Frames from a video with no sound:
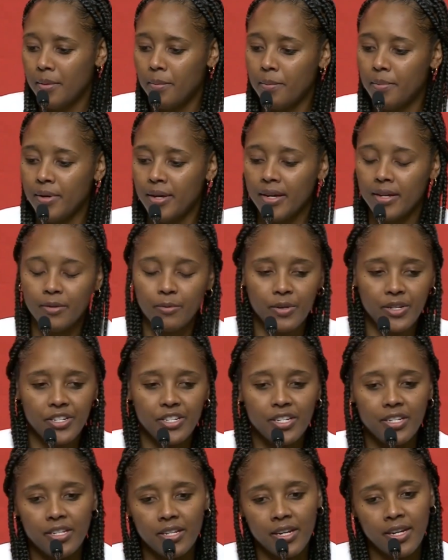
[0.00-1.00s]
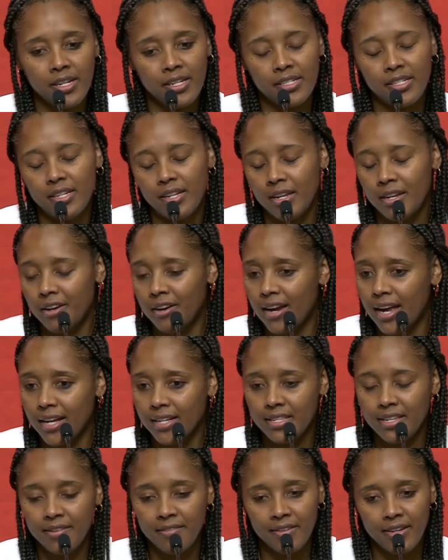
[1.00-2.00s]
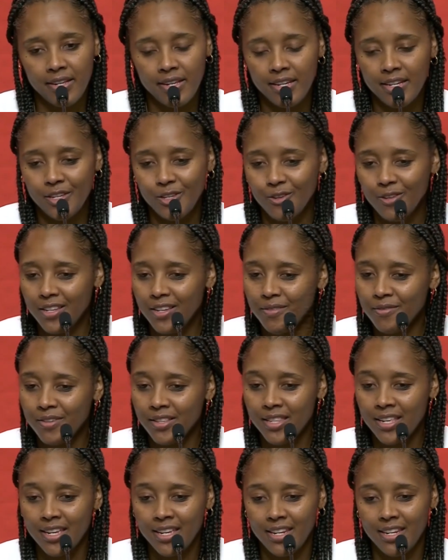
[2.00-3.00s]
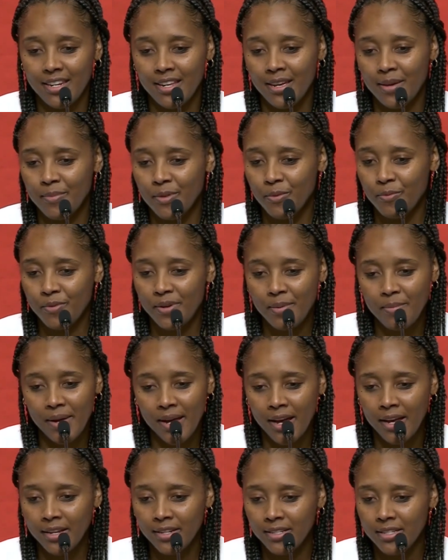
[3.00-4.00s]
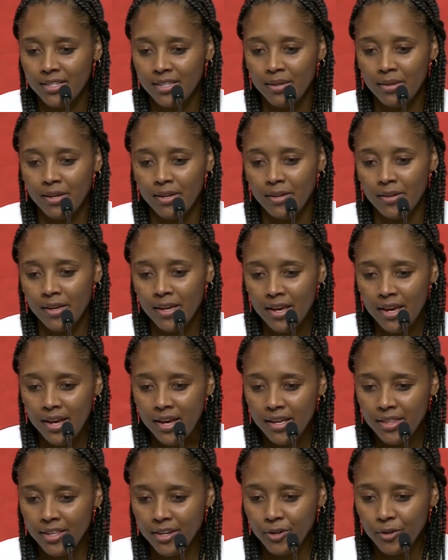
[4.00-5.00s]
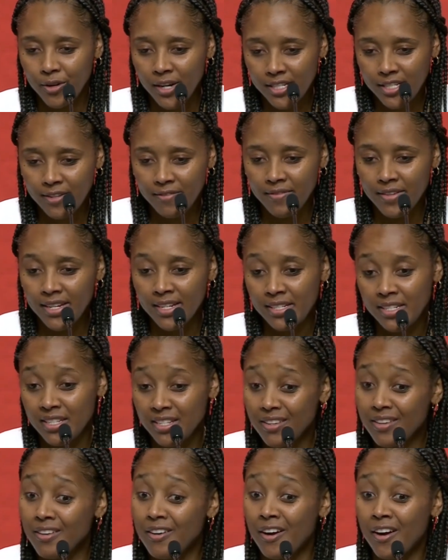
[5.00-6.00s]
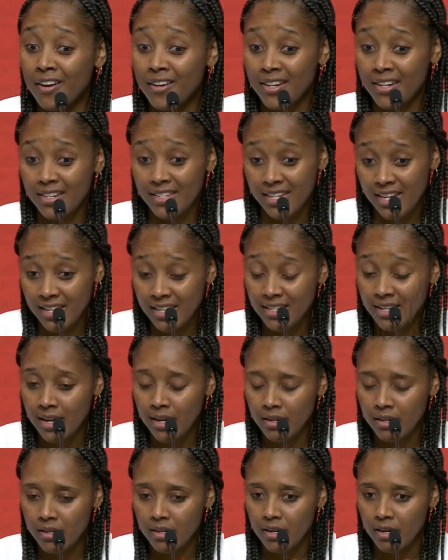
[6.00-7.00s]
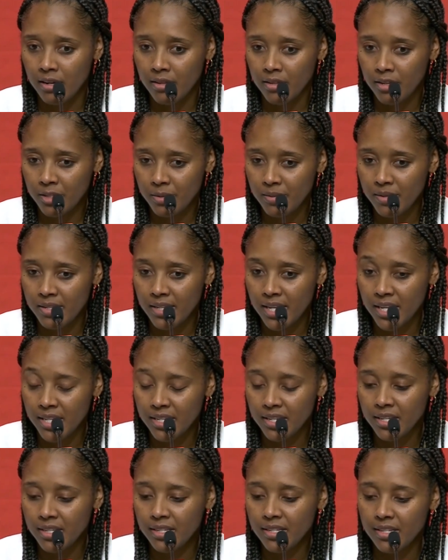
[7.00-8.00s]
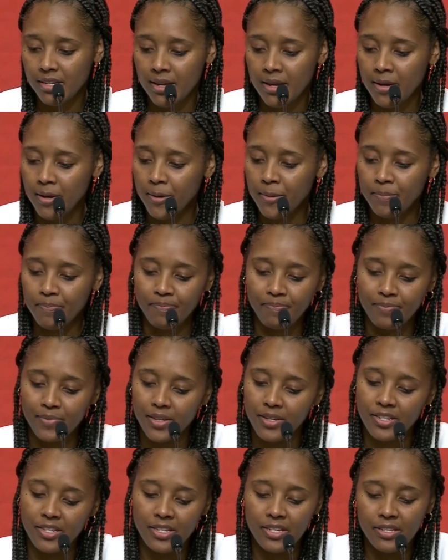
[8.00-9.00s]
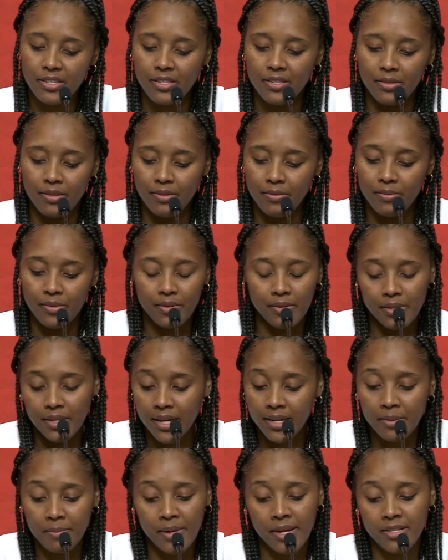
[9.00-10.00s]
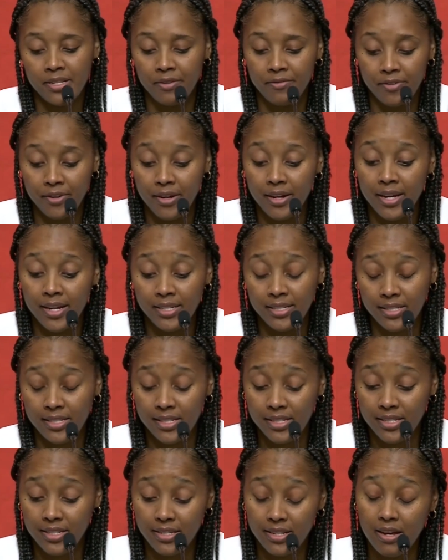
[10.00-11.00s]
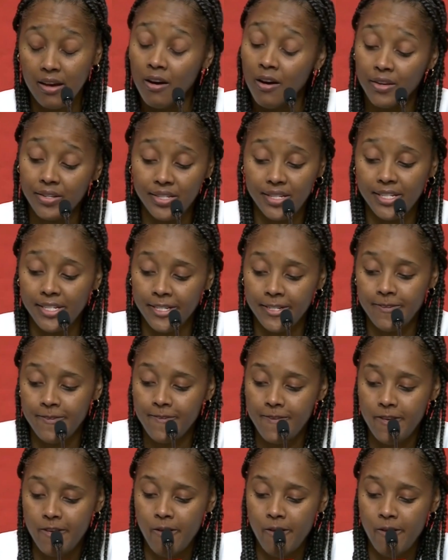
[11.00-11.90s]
But what she does and her activity, you live with it, um, the rebounds, the the aggressiveness, guarding Delle Donne on, on those possessions, um, she's d done amazing for us all season.